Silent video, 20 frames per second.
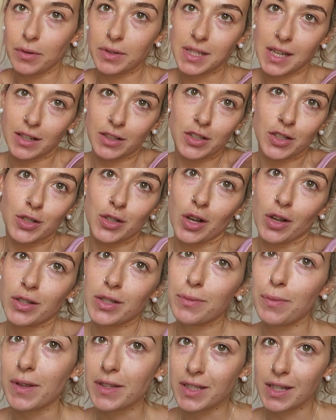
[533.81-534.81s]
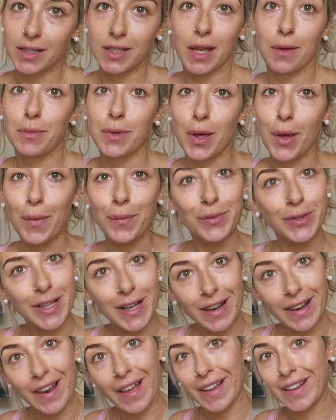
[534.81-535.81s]
It's actually John's bedside table. I'm
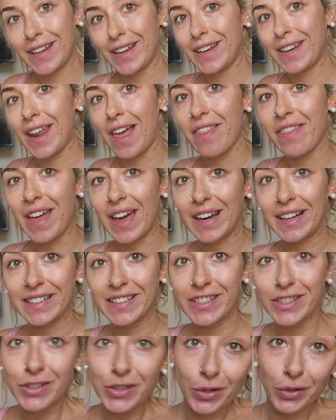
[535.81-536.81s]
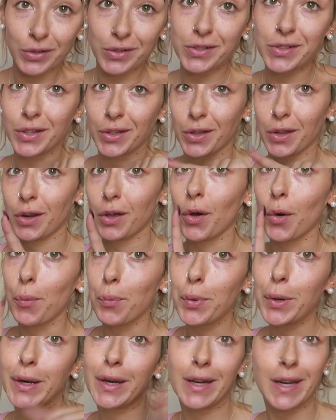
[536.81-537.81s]
delighted that it's done, so I'm gonna go
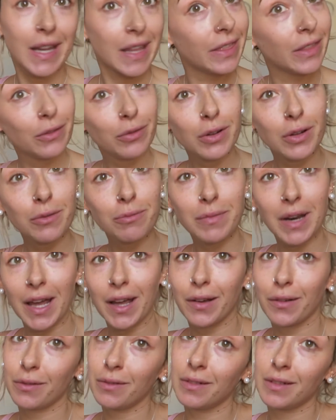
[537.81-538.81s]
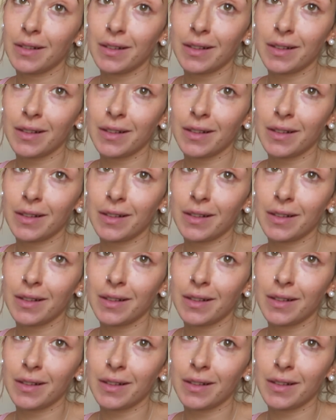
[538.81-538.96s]
put it in the room now.